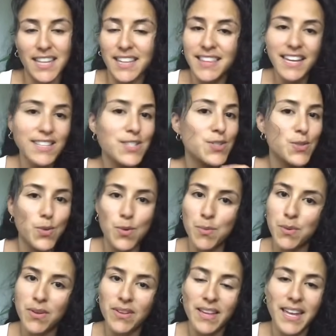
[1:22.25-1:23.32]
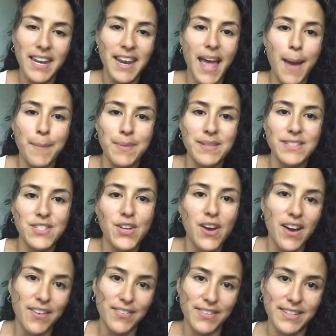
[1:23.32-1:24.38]
Like that's normal, and it happens
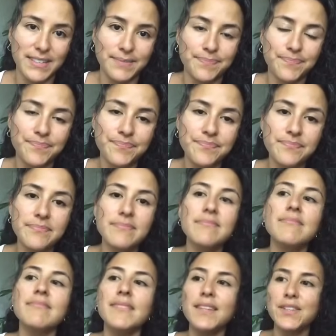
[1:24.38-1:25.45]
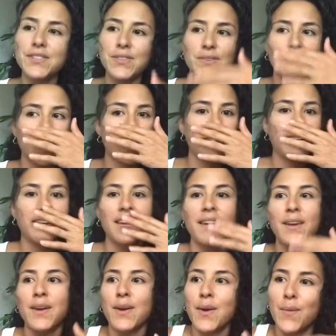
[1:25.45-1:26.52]
often. So then
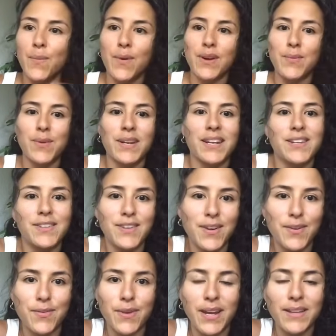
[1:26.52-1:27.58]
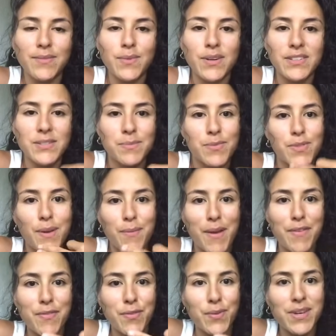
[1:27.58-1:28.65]
what do we need to know, right? What are some, I've
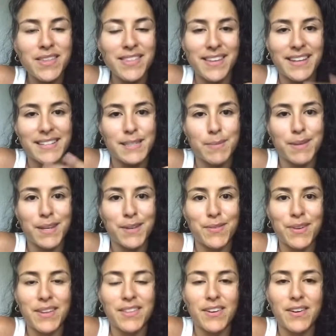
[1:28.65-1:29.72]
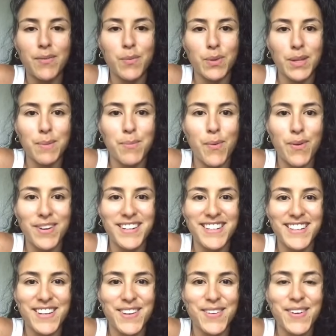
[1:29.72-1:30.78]
had three things to begin with are really important to
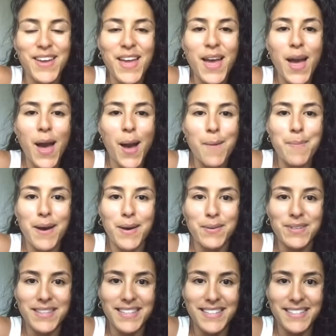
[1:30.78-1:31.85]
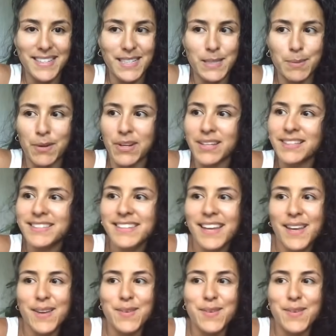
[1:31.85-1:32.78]
know about this experience.